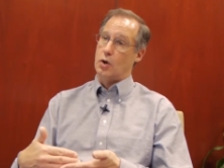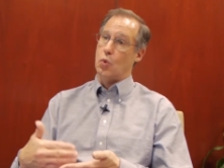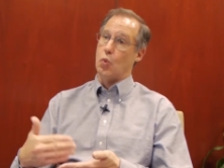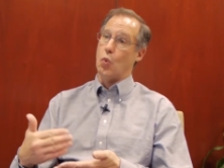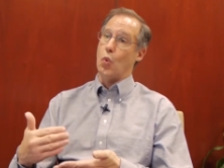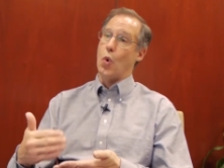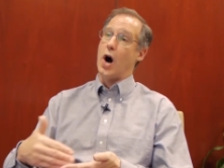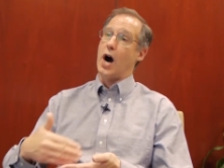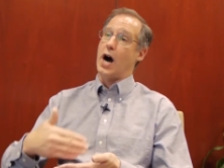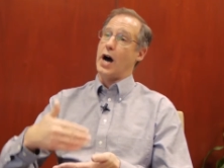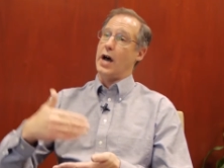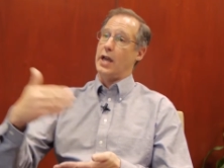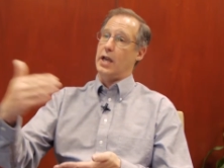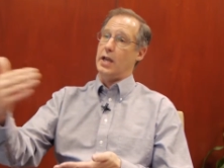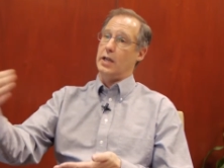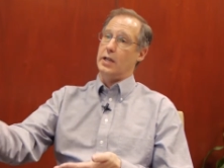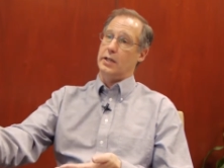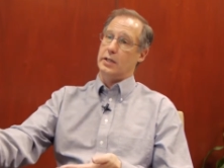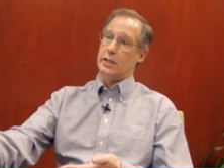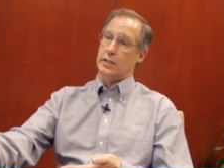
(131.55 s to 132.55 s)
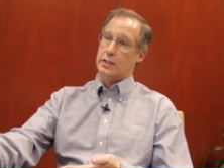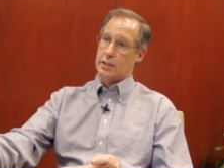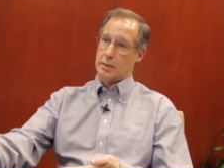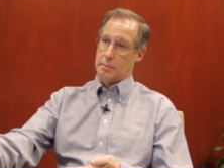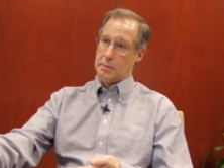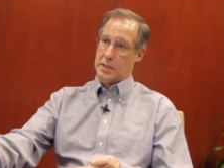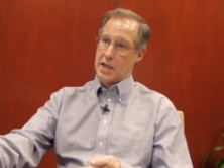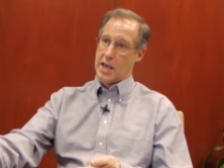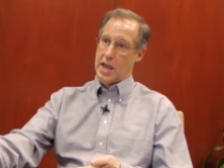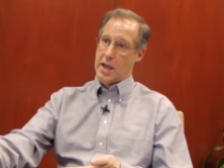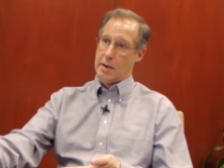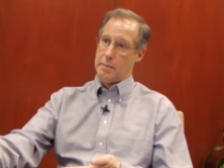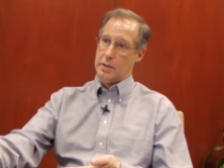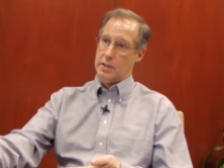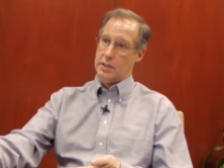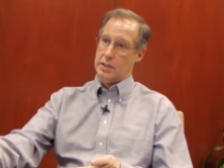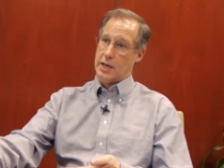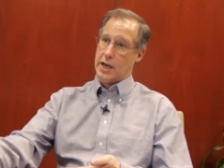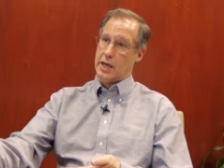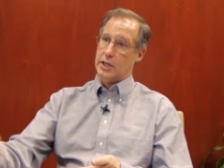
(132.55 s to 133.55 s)
why something
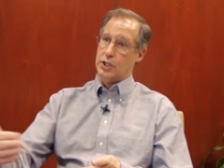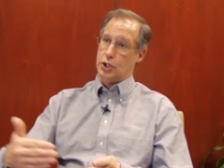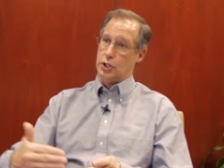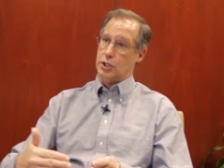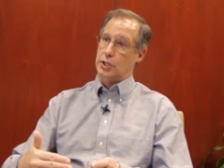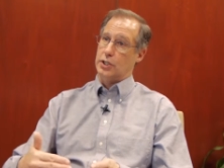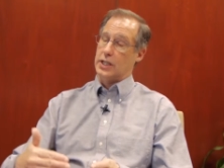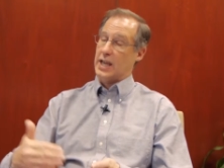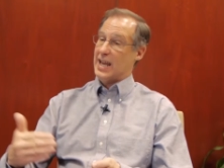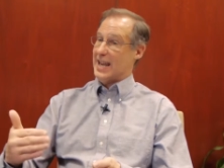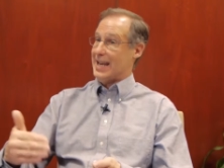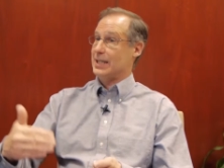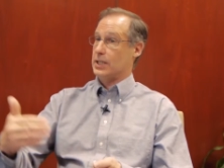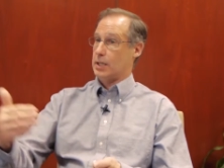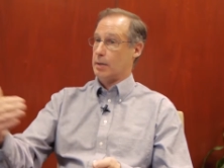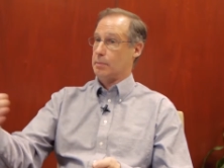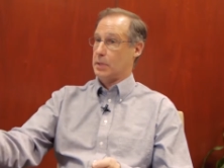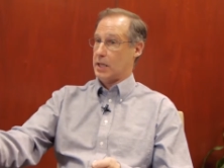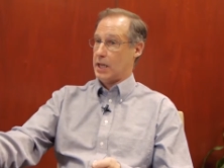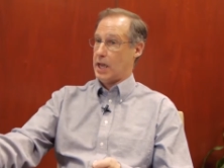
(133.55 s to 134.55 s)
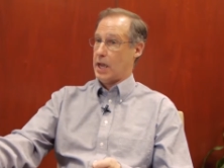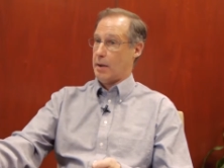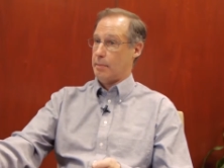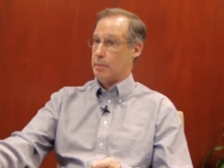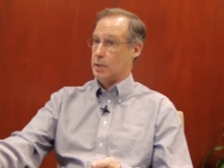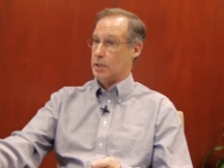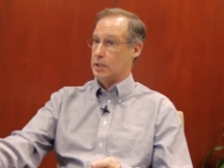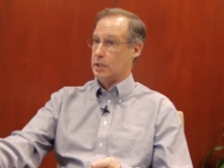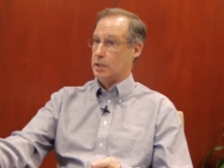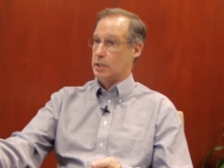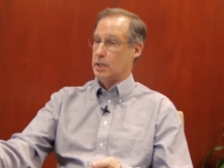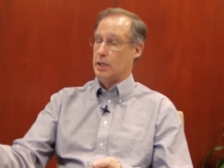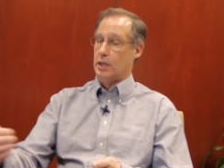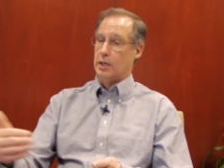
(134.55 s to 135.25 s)
happened, not just that something happened,